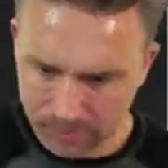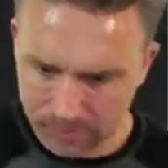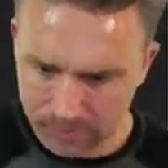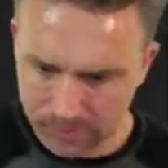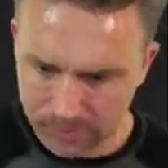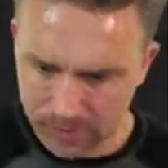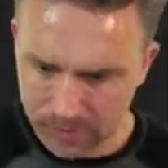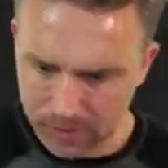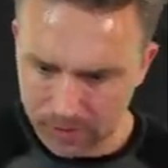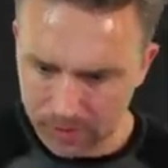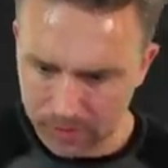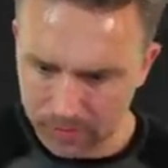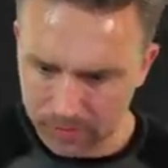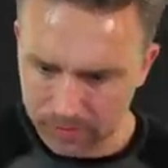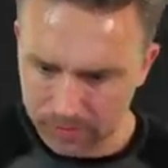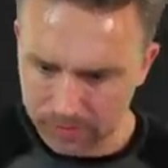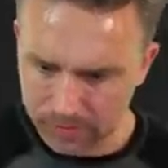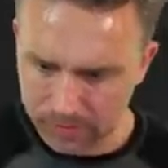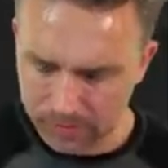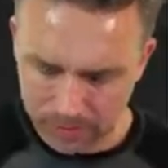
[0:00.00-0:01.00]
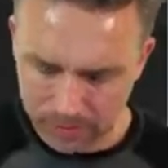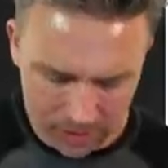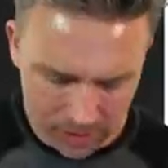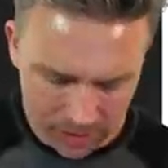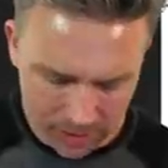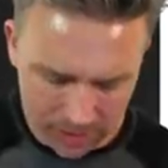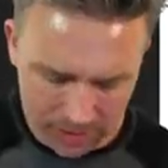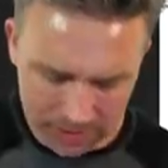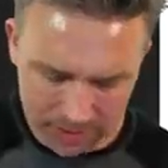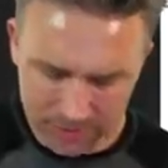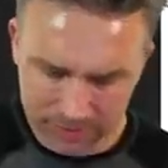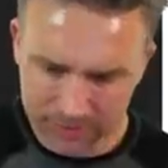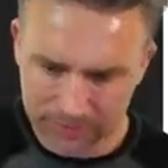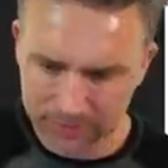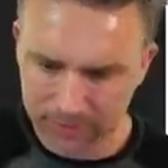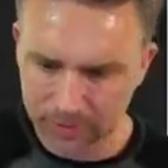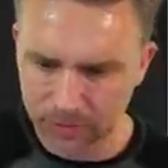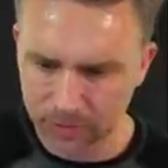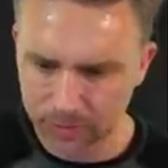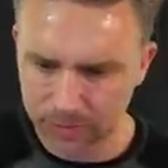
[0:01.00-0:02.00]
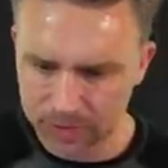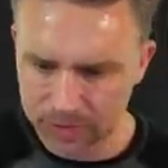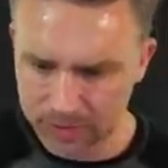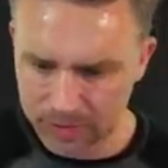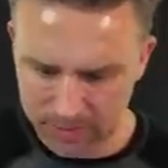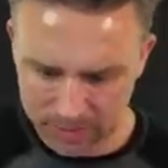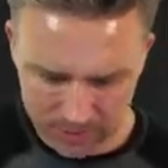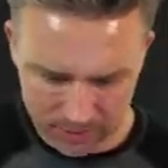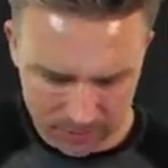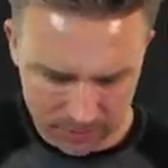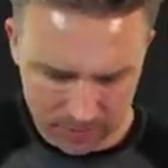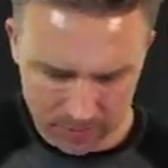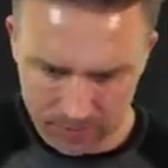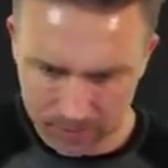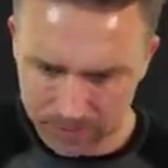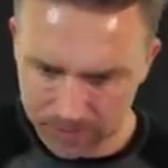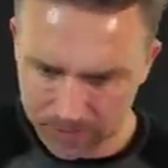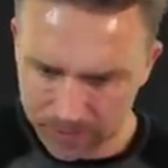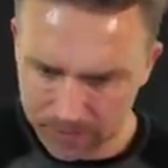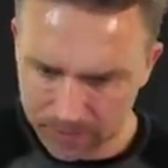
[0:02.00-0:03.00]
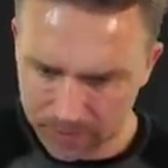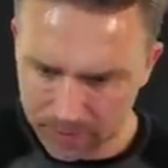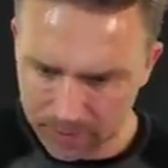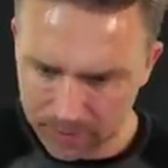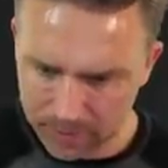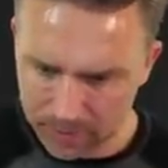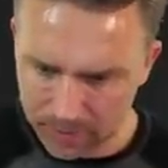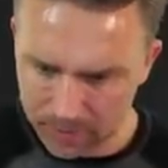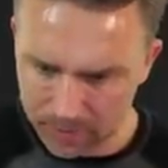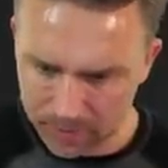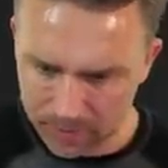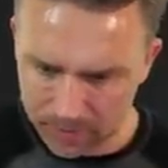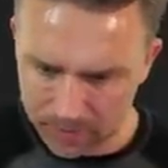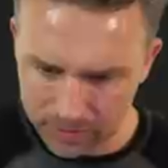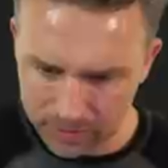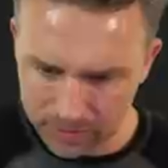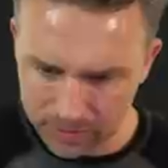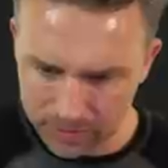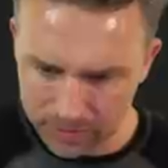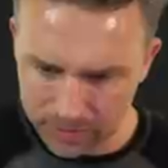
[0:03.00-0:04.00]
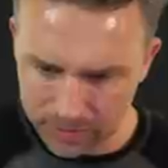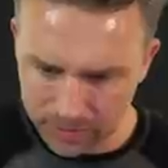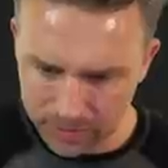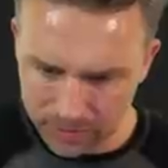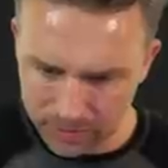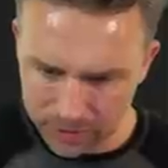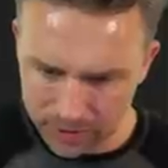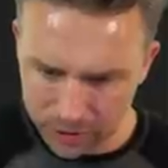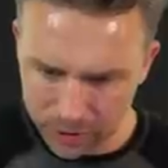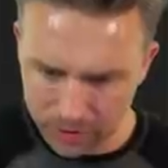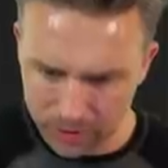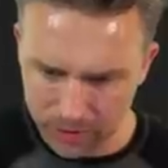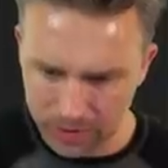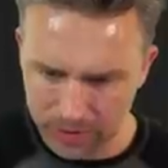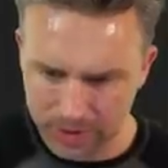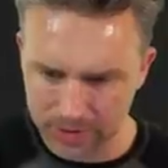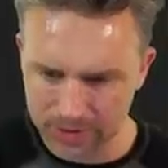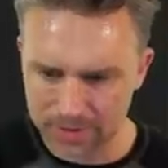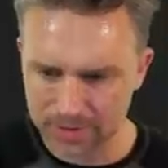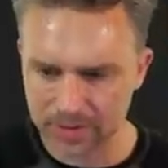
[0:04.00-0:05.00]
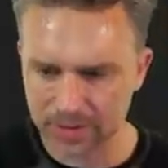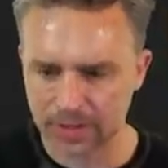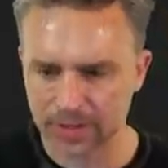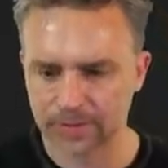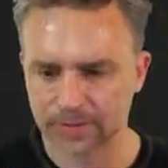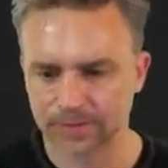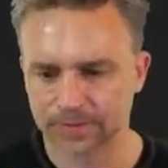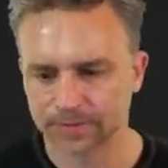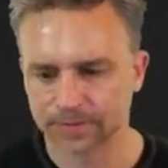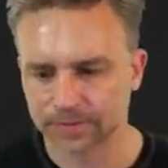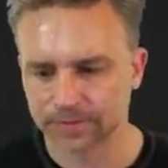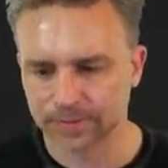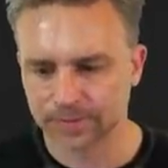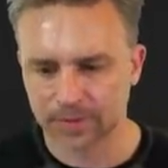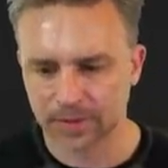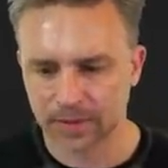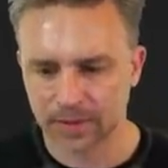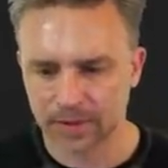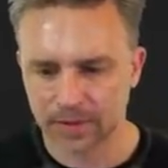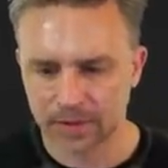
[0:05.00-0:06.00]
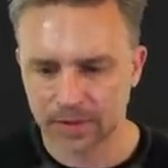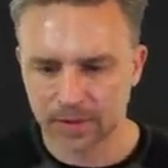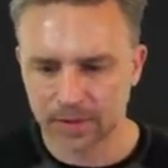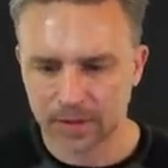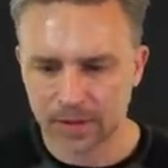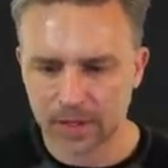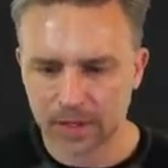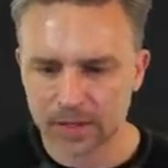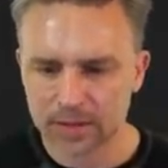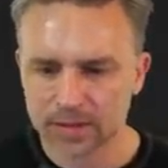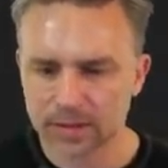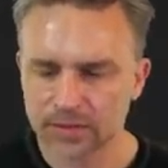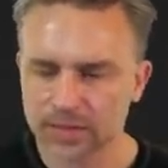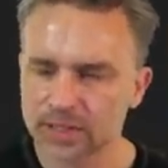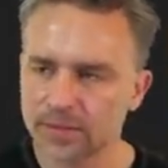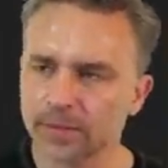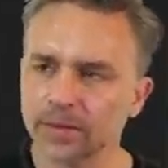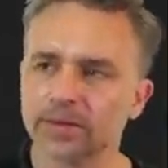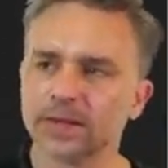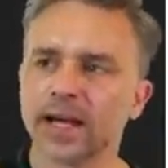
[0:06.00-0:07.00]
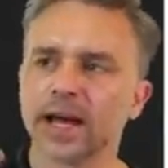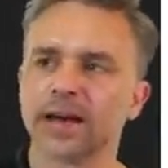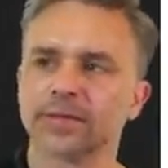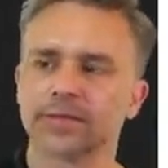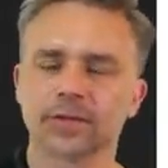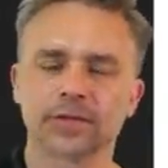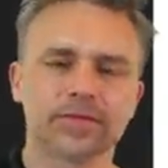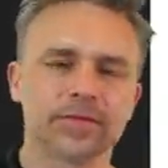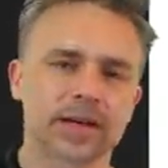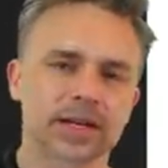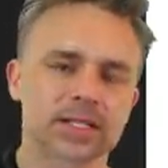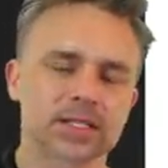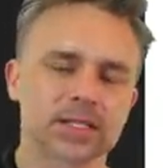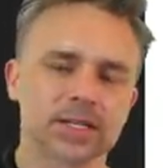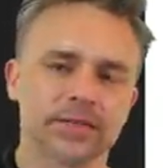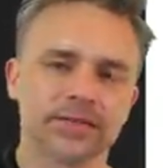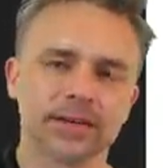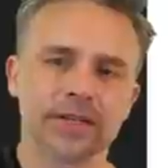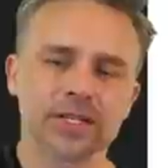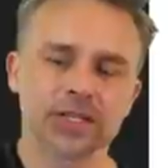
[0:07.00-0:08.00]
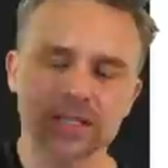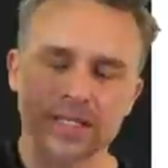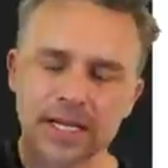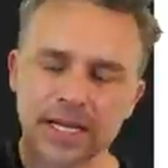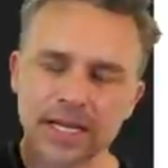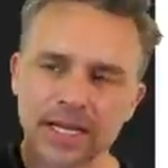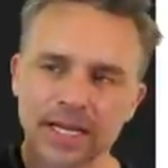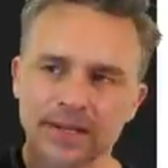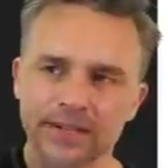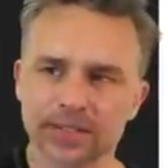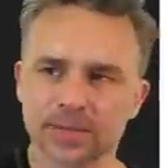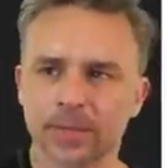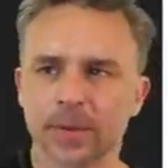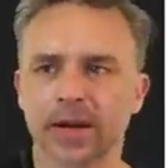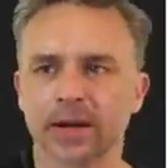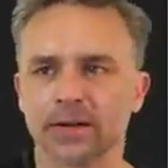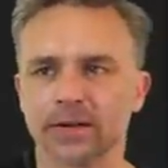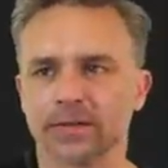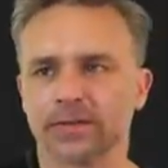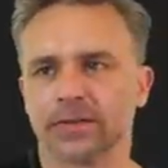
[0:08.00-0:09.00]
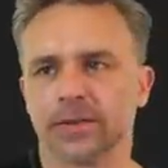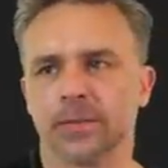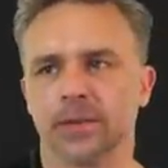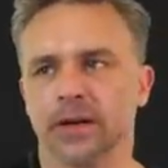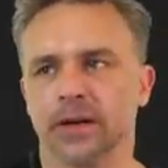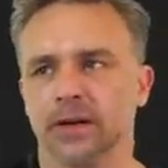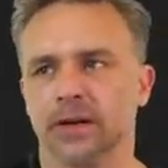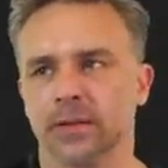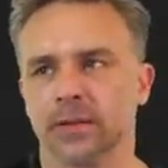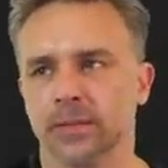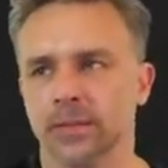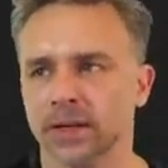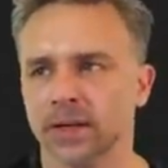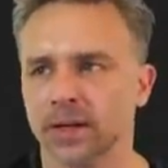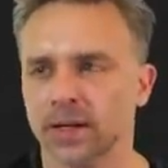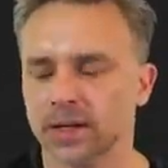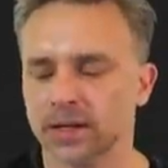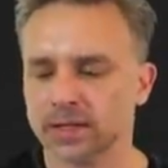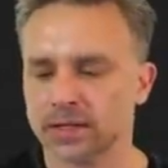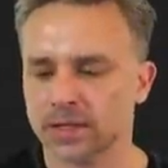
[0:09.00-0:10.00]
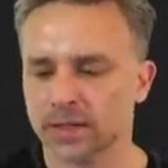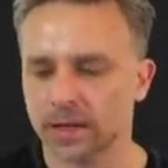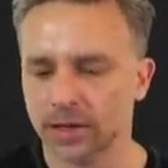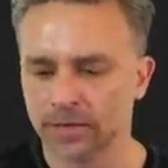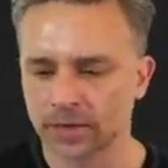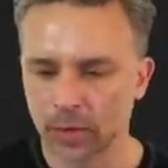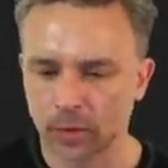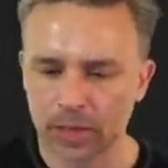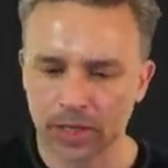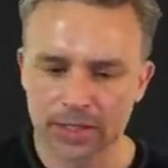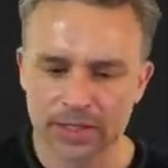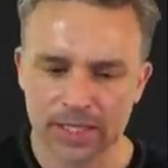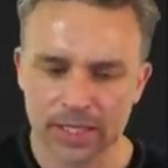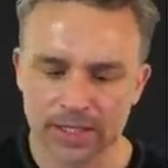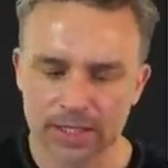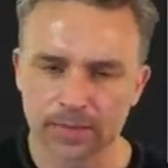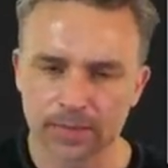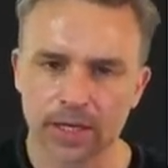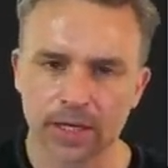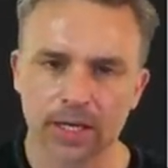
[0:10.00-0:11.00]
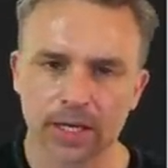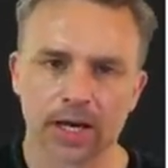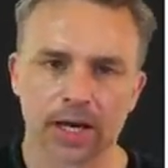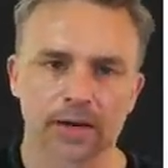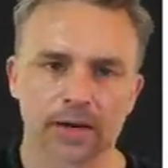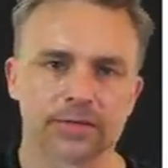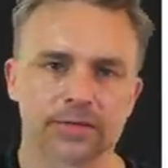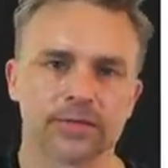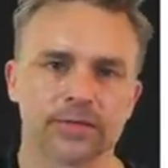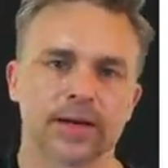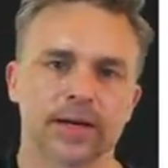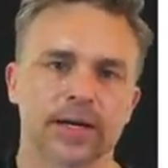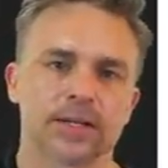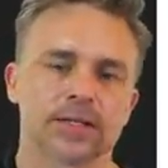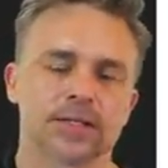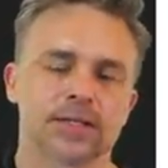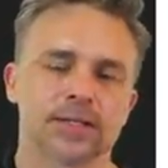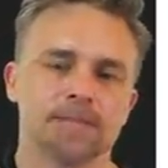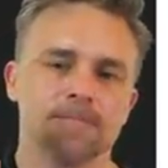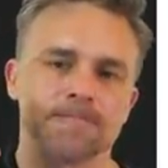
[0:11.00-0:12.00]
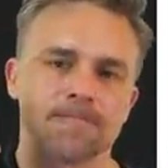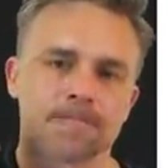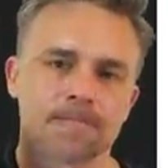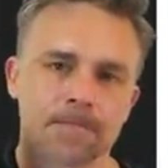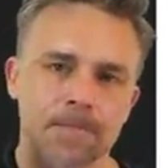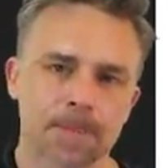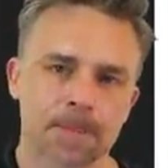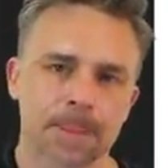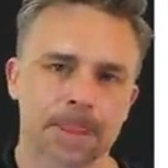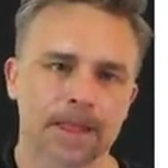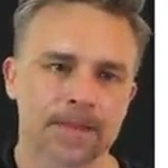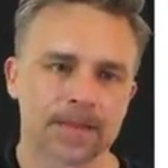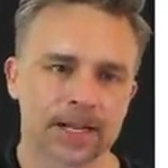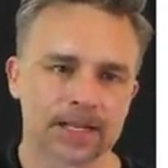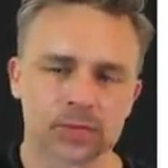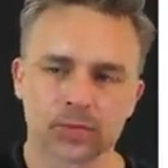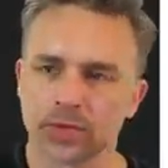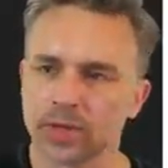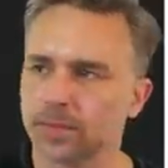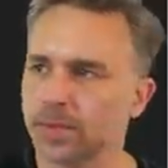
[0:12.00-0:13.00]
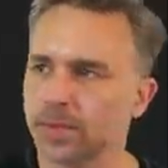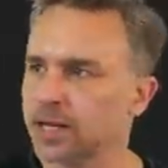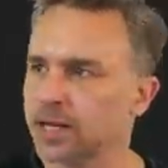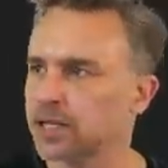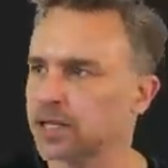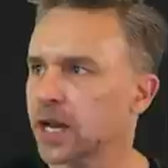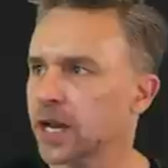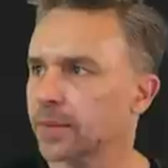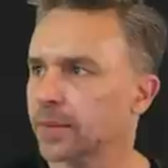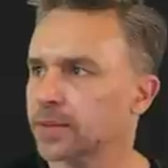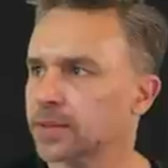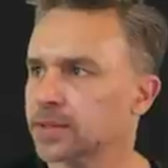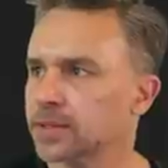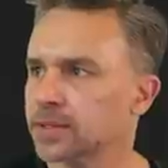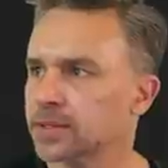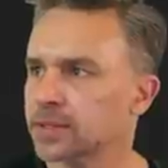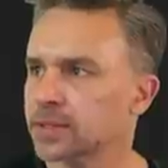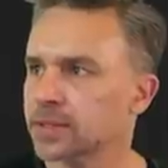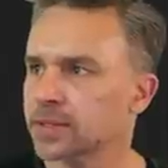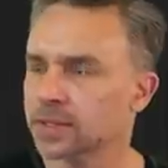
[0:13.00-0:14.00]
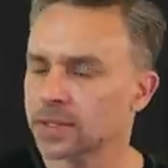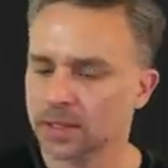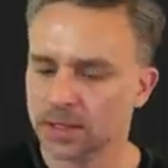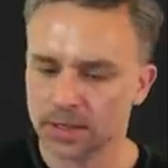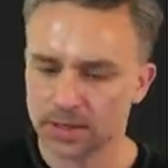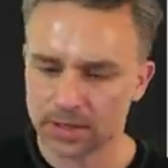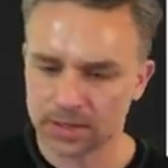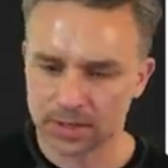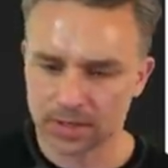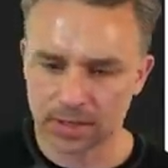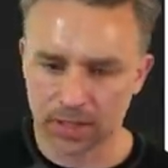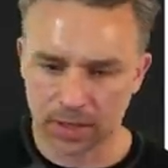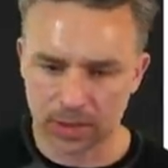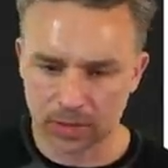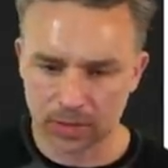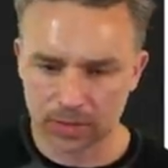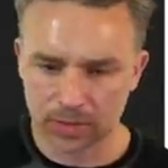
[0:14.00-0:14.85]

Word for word: No. Ah! Oops. No, no real shortcuts there. So some of the After Effects stuff, it just, it gets better from here because if I want to take something in After Effects, that's where the magic happens. So,